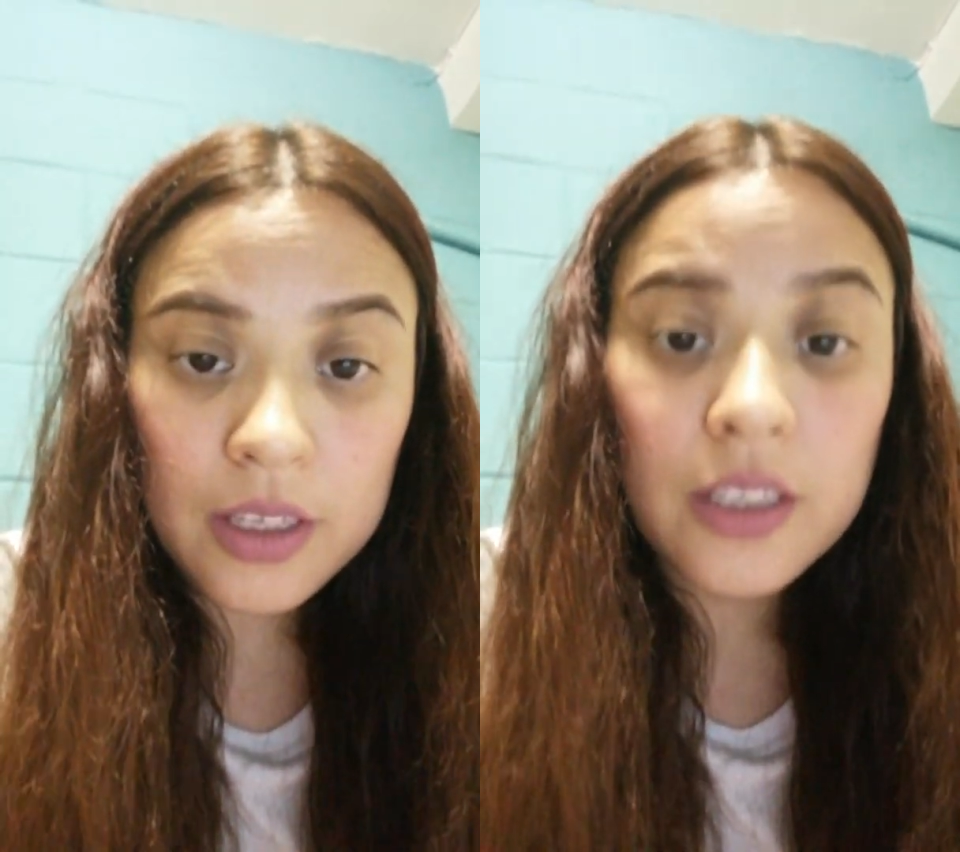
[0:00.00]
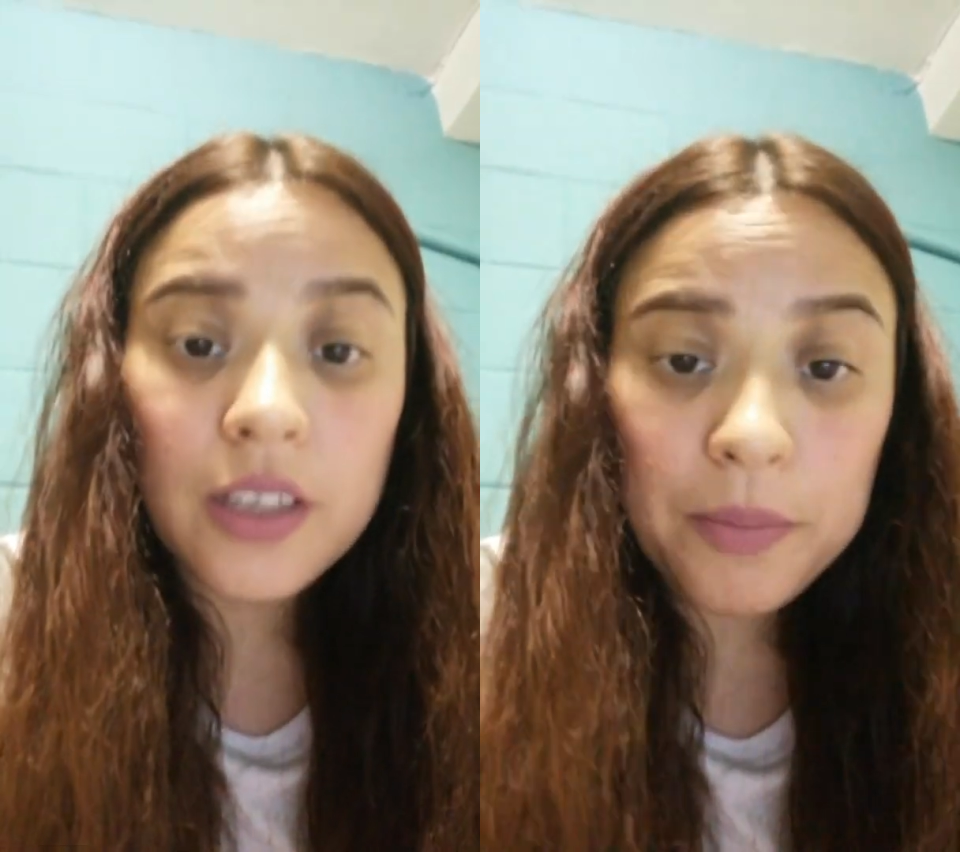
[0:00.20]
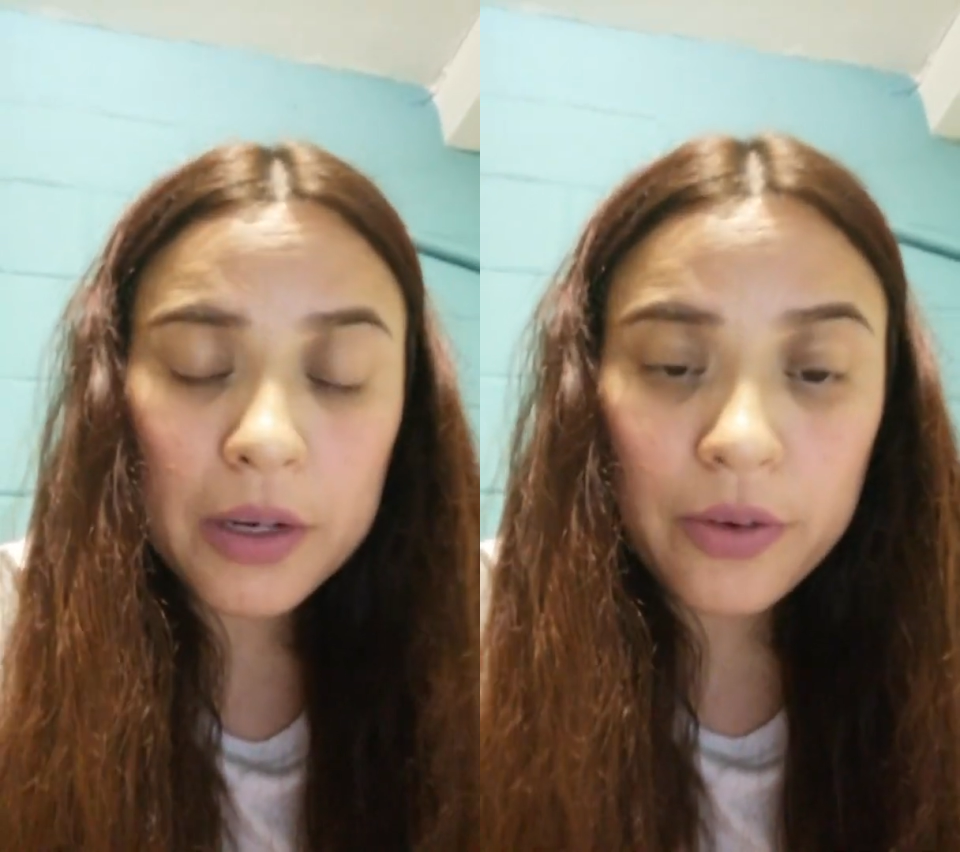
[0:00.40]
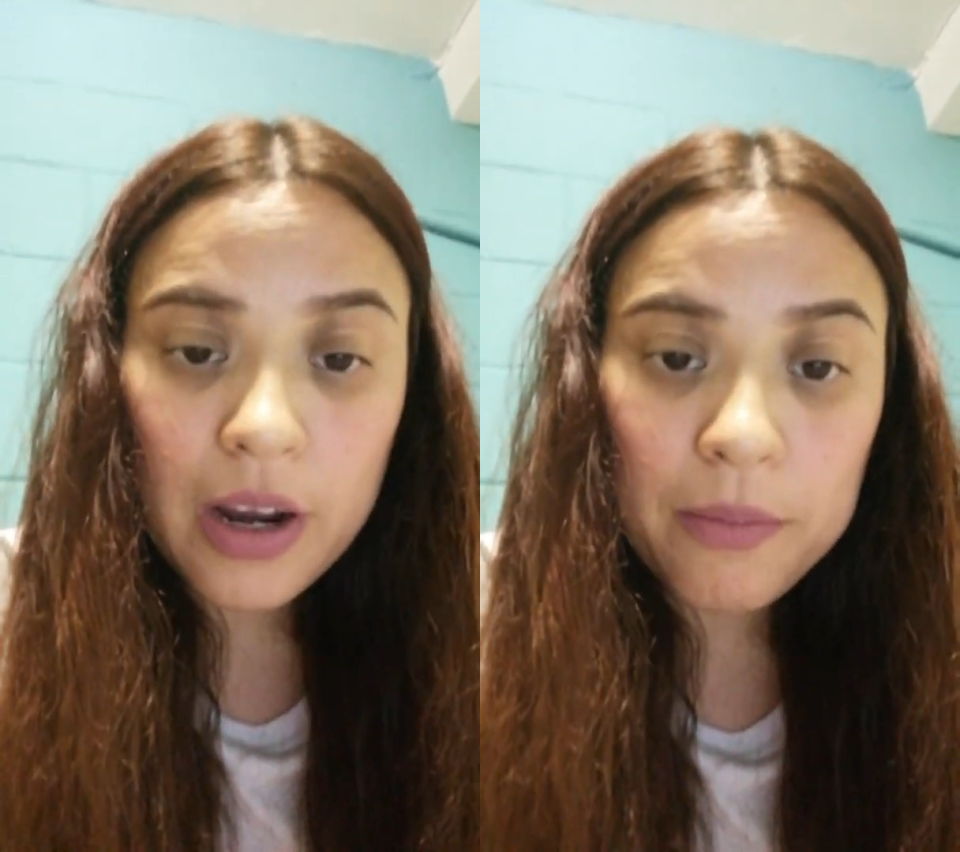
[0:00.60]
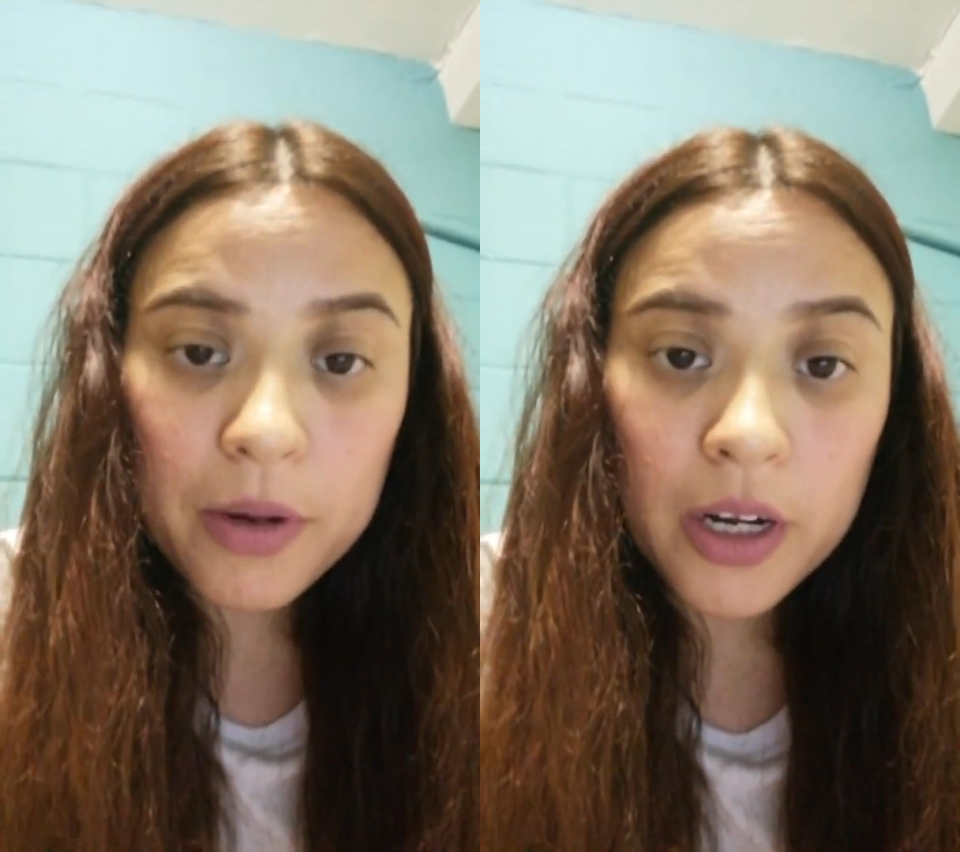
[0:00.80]
type of
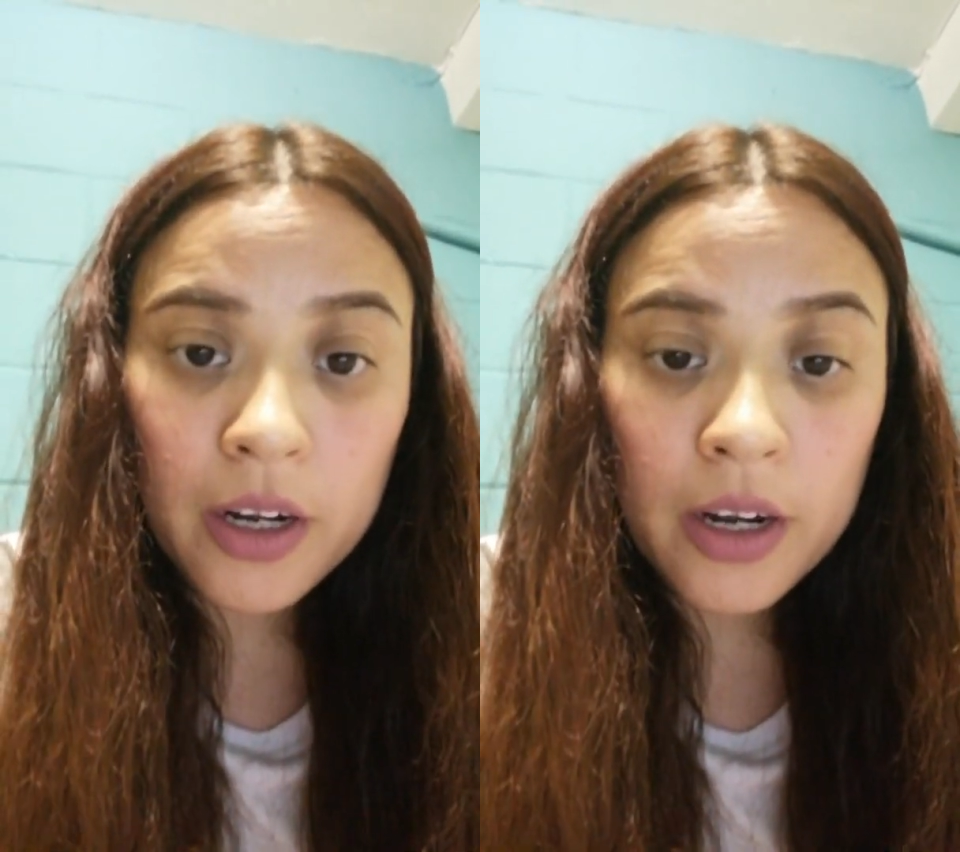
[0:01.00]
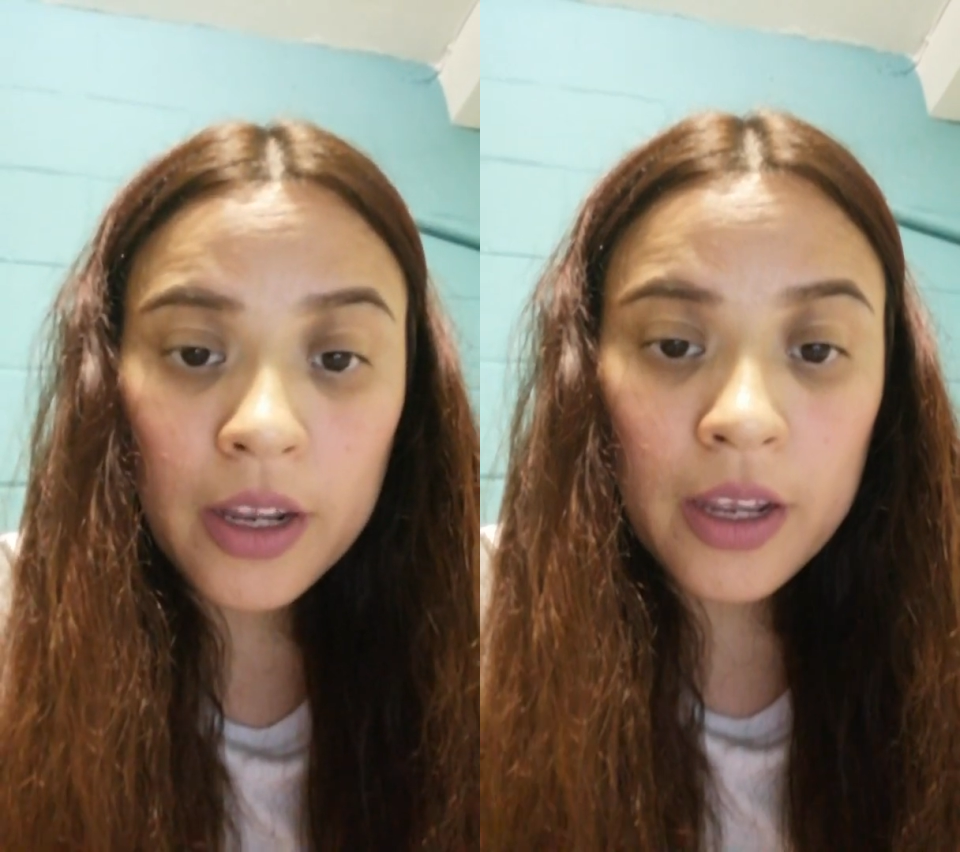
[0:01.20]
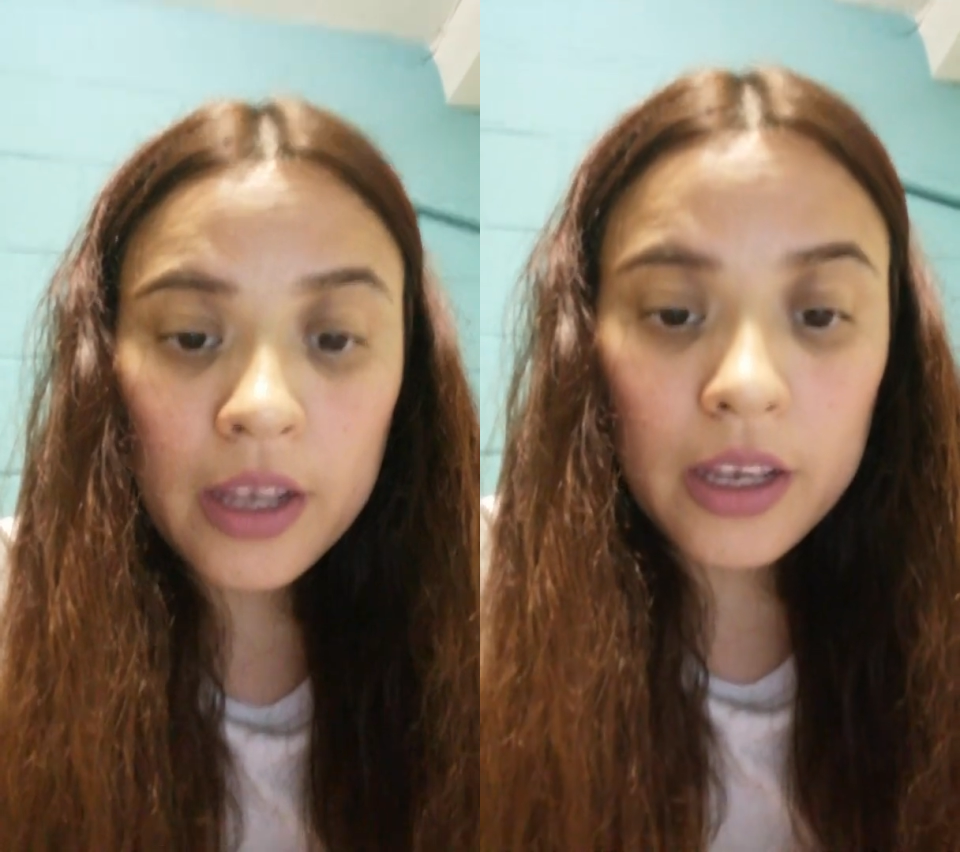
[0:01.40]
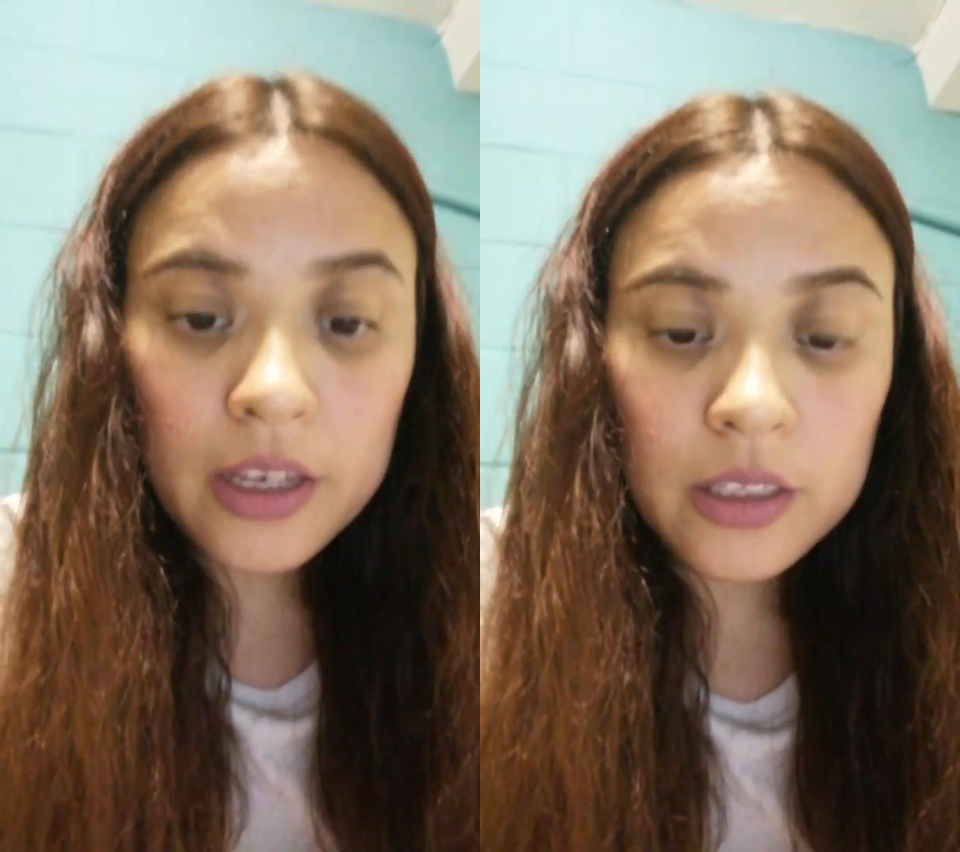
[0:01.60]
grammar is